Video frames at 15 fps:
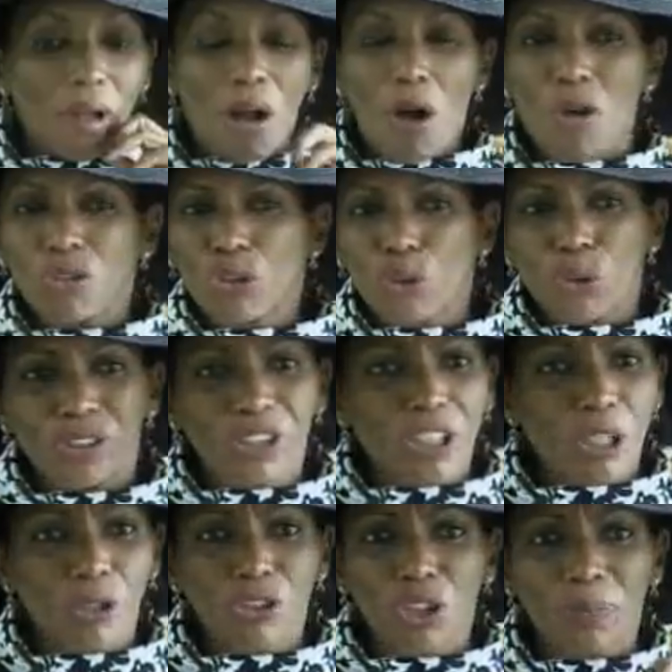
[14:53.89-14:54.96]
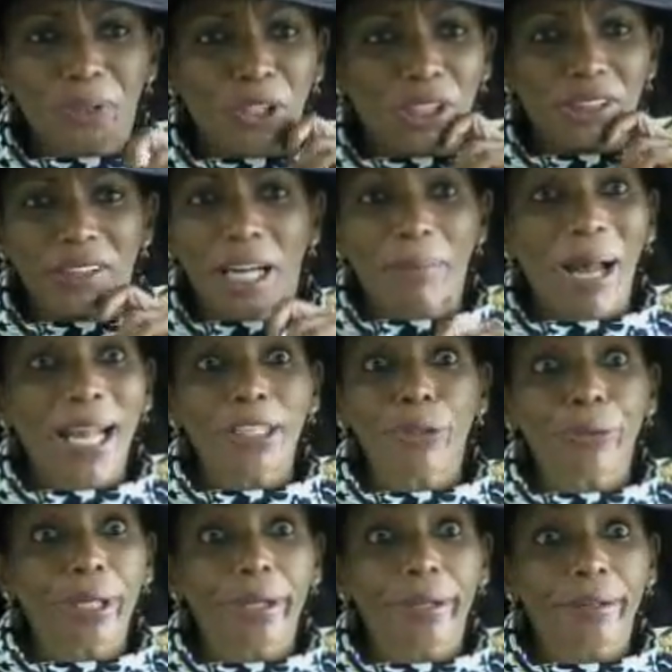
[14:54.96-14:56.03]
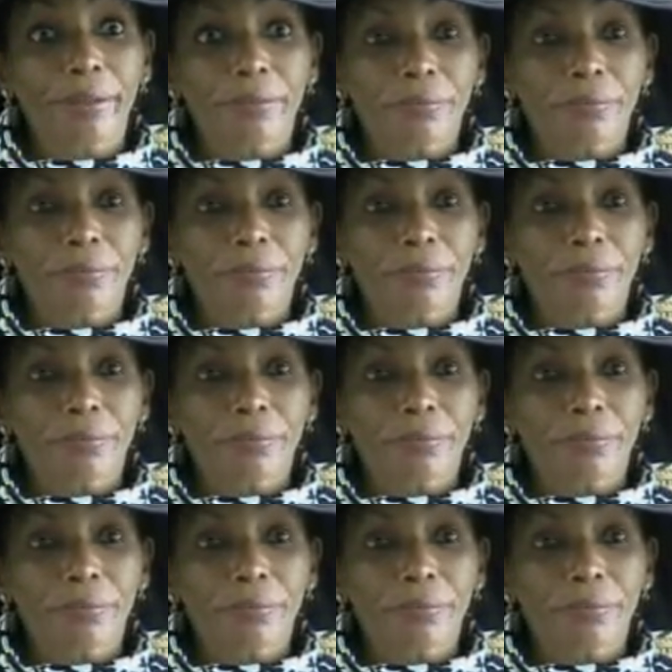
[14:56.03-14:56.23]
Oh, doors close on me all the time. I don't care.